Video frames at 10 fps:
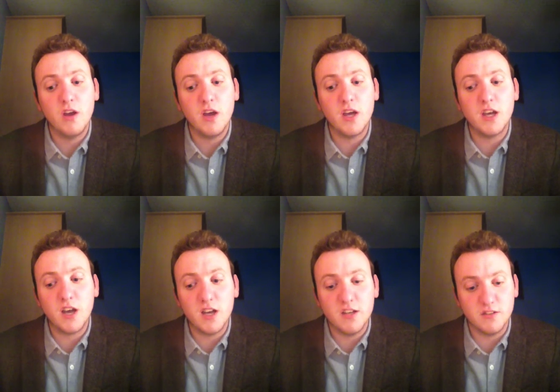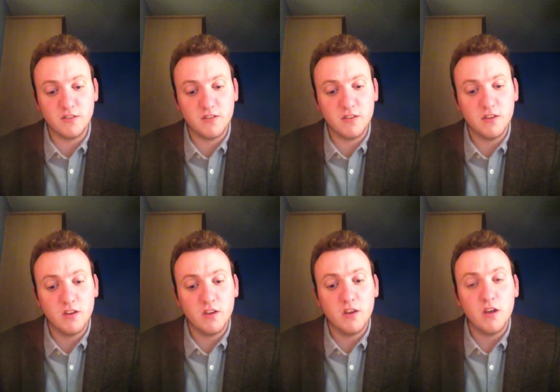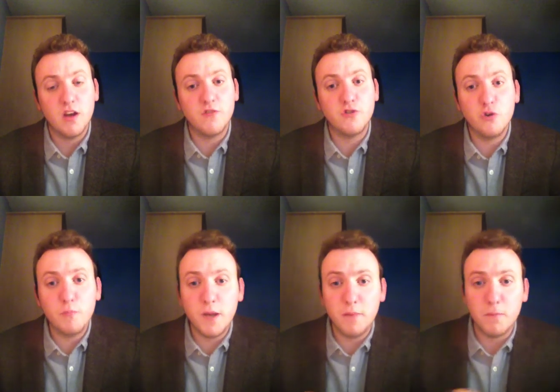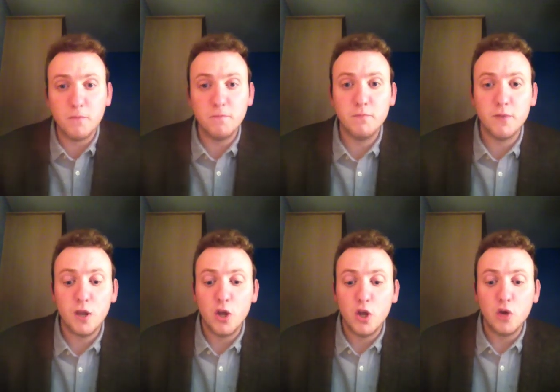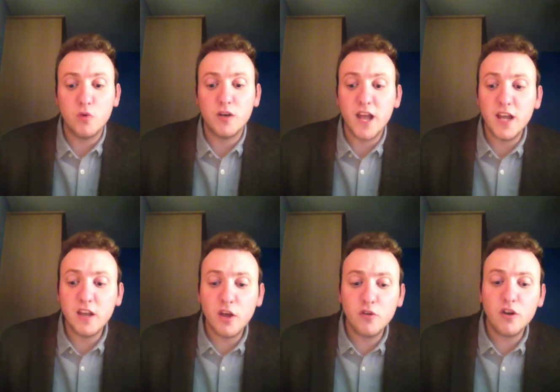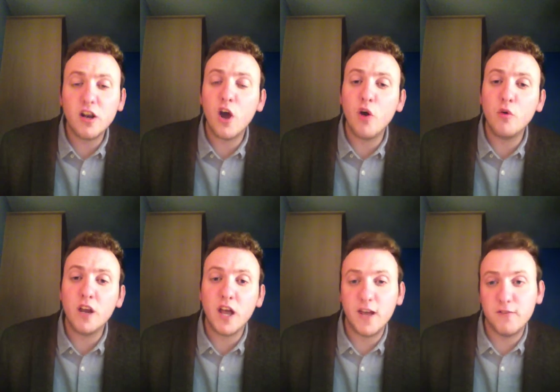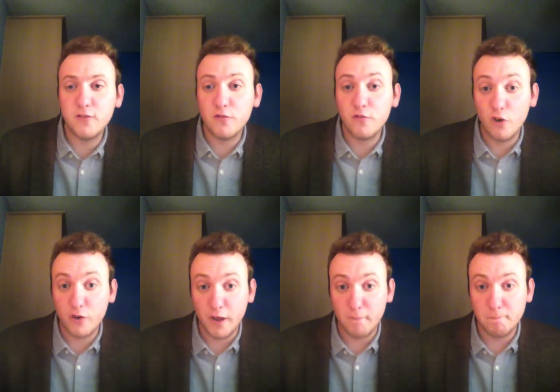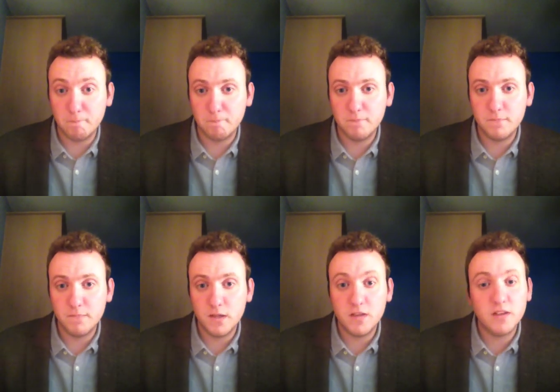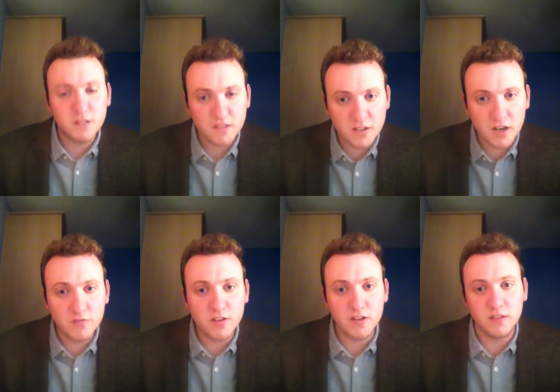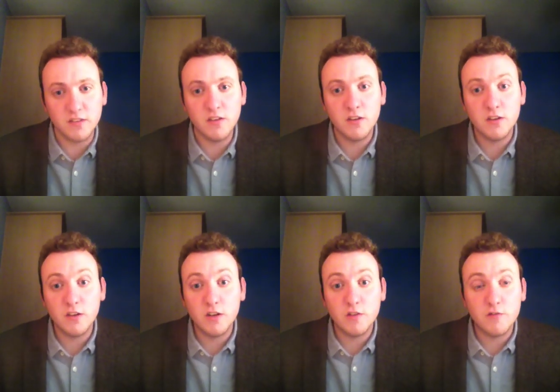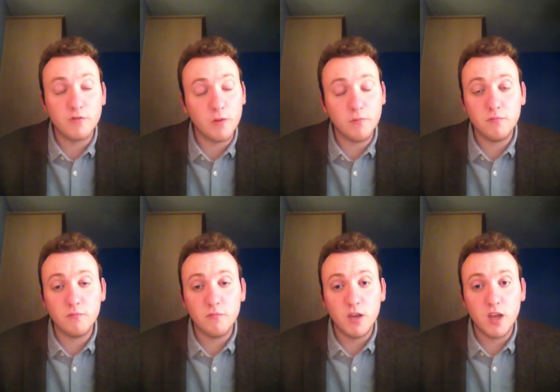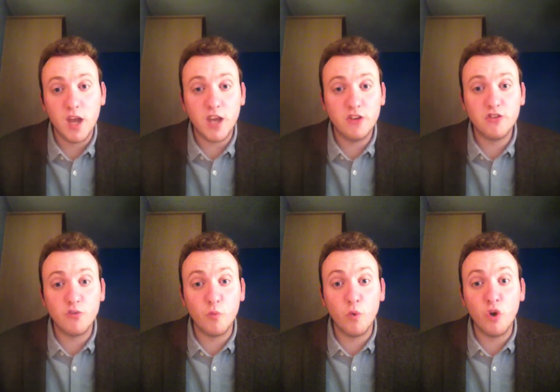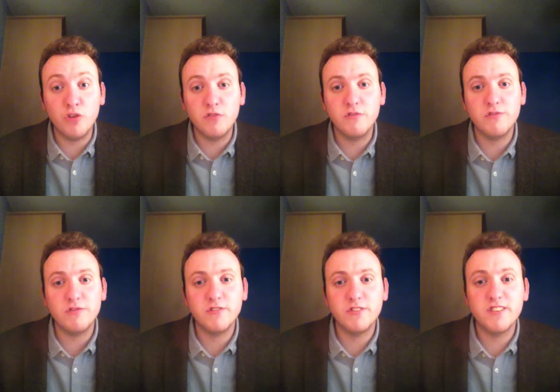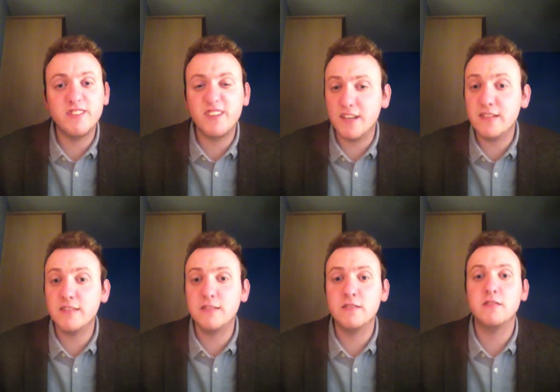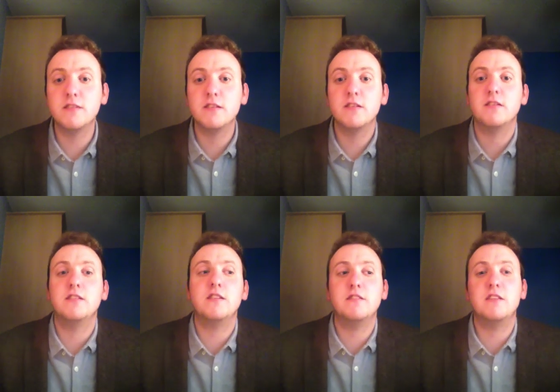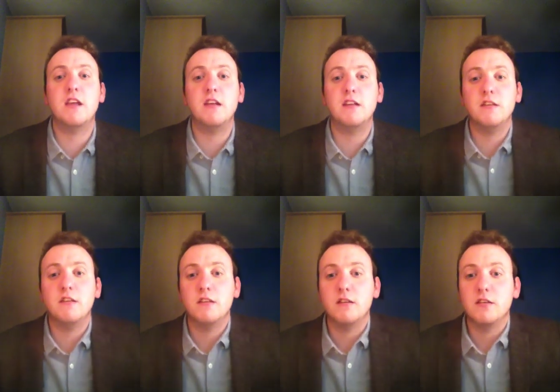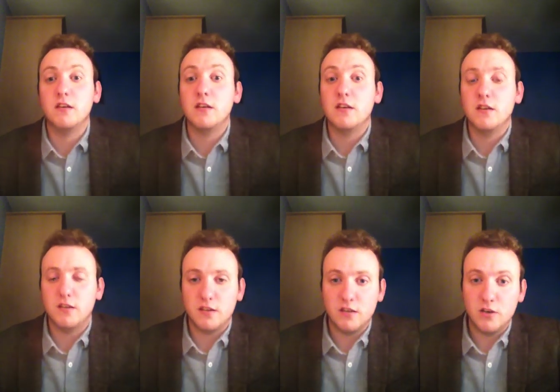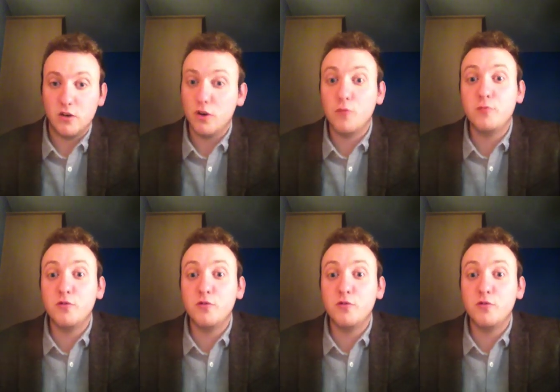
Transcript: and guidance of two people who would lay down their own lives for them. They deserve this from ages of 1, 6, 16, up to